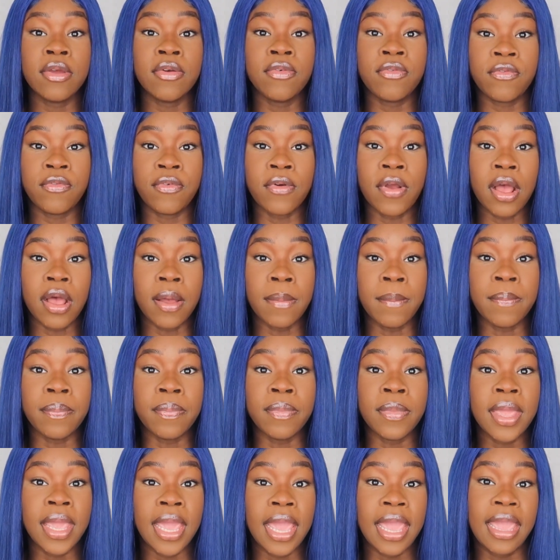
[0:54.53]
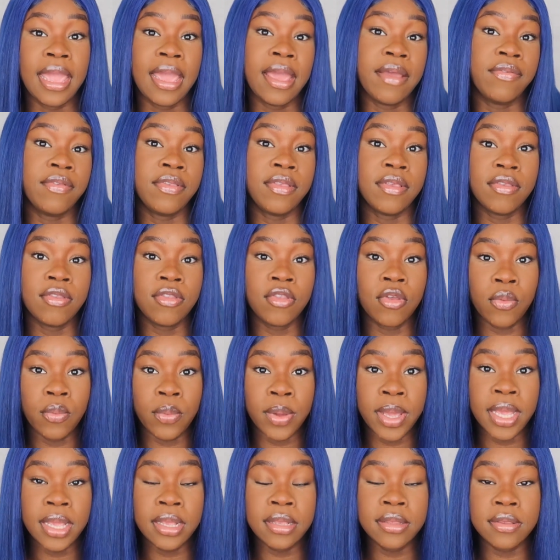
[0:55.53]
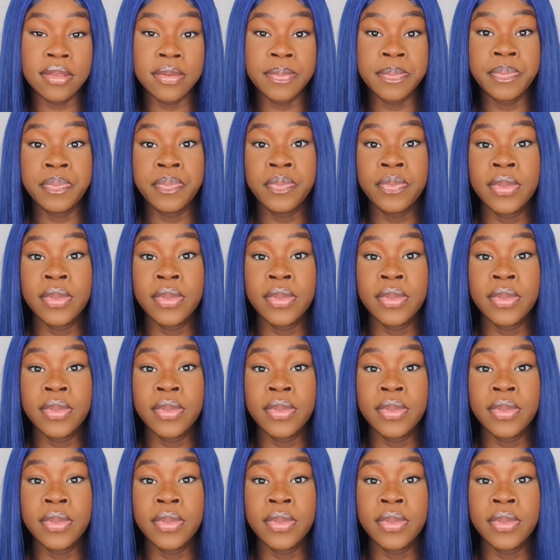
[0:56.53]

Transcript: from AF Sister Wigs,